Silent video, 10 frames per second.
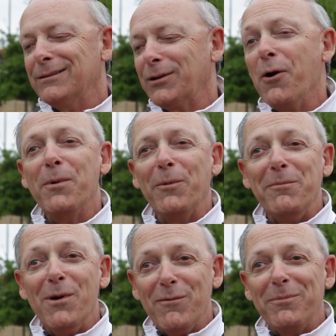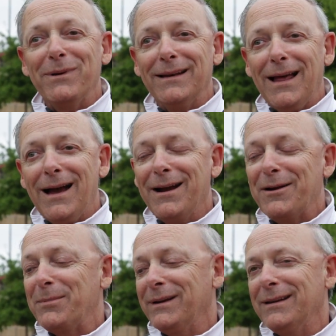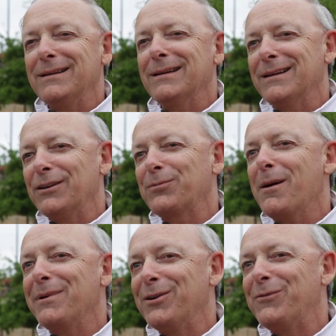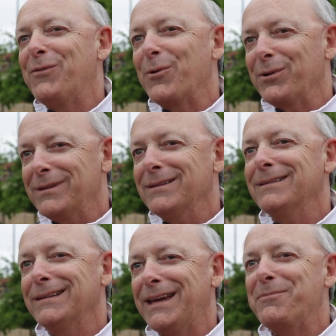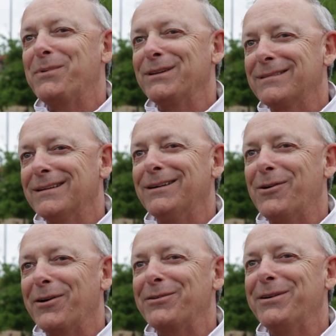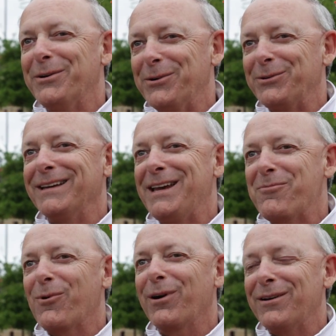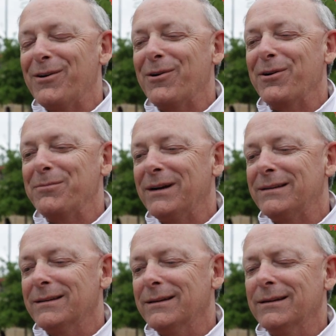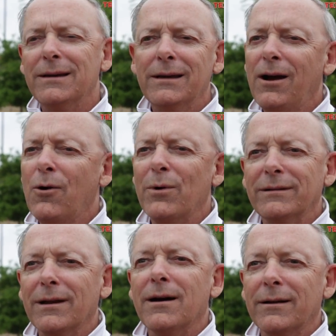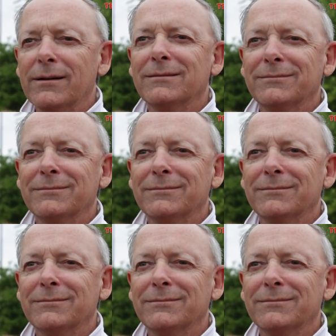I was hoping we'd move up a little higher, but it, uh, it's probably good for us. It'll keep us uh, on our toes and keep working hard, but uh, always an honor.